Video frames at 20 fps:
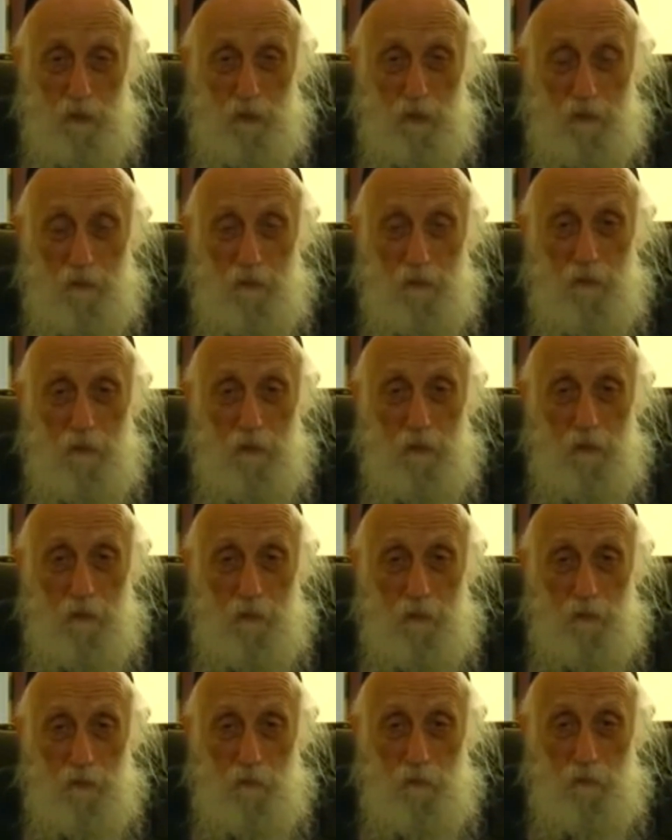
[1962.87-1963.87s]

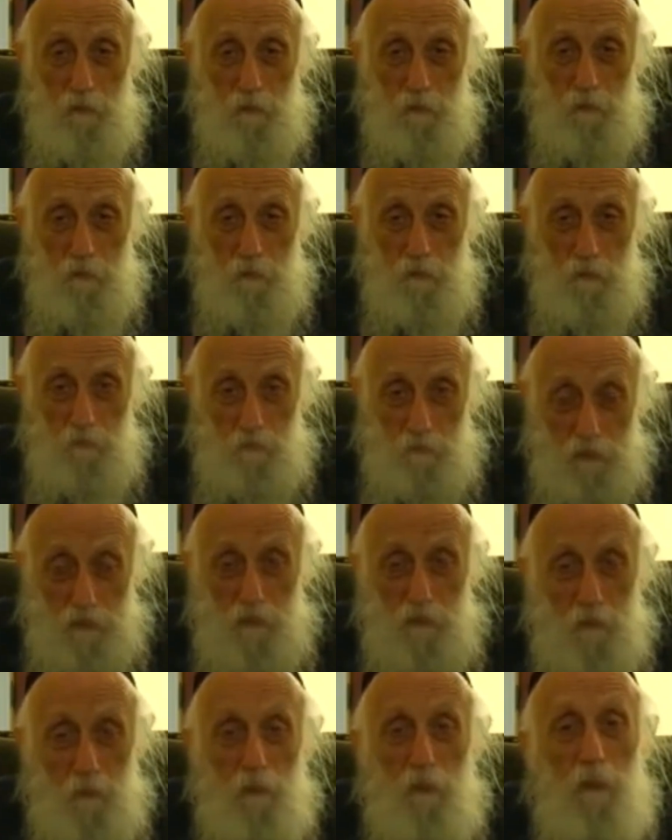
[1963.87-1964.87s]
and
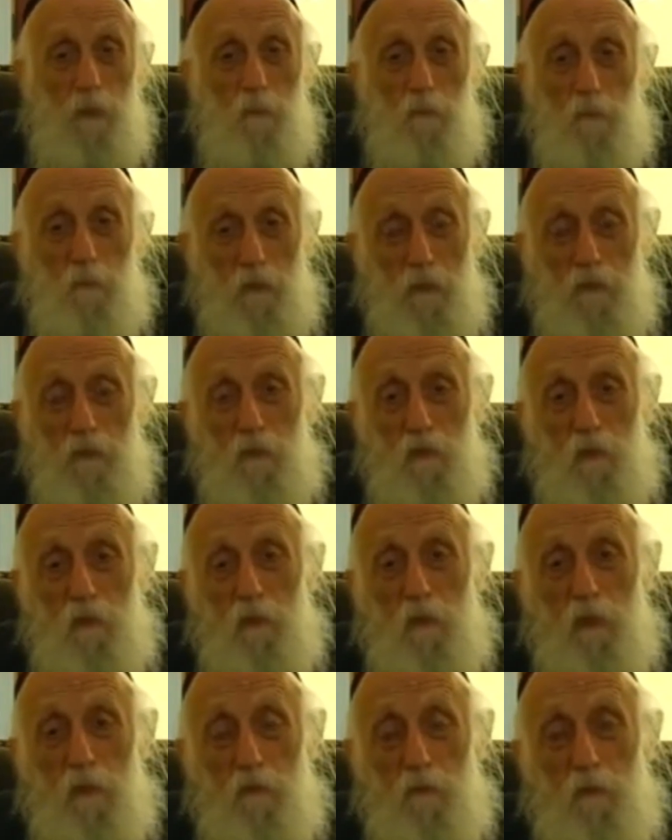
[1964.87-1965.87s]
make some pleasant
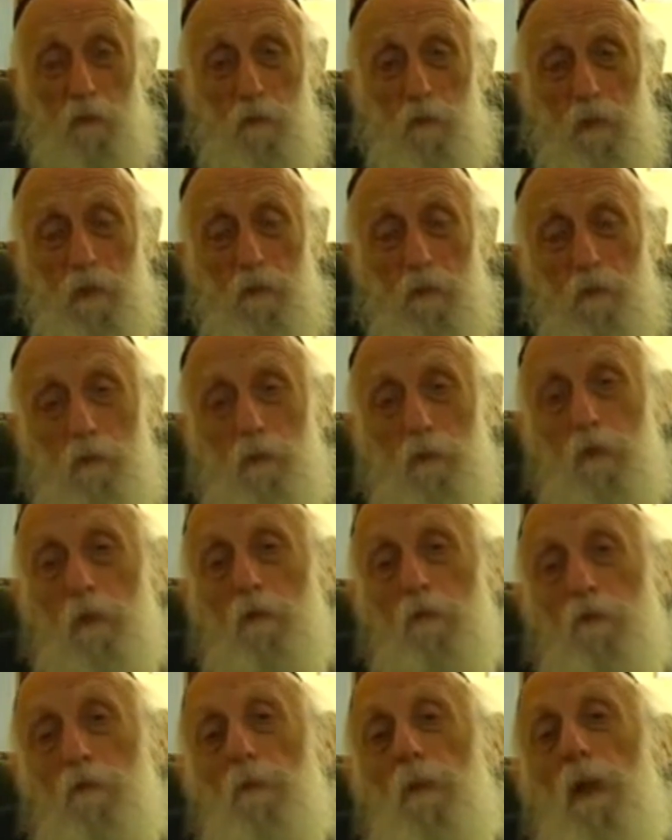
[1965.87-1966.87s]
discovery about
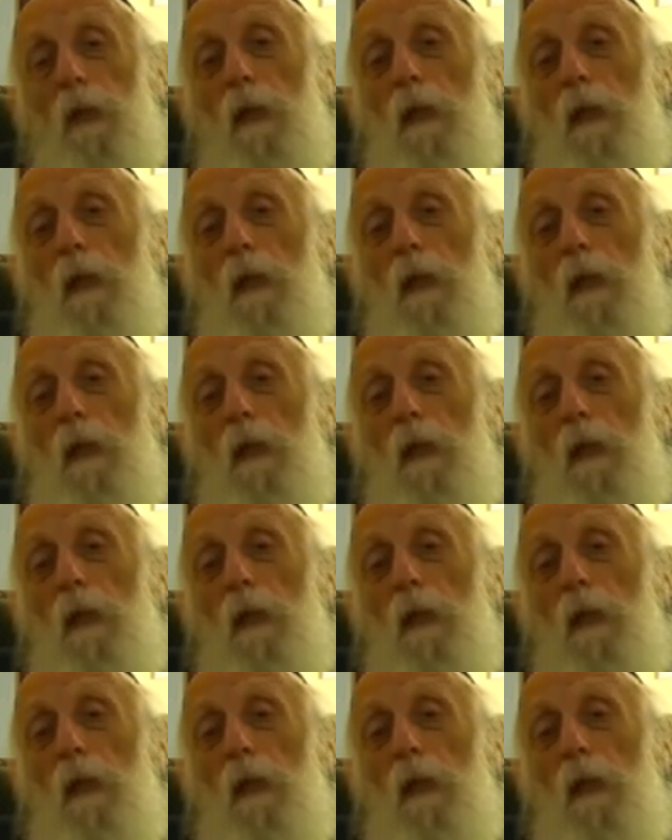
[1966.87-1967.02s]
yourself.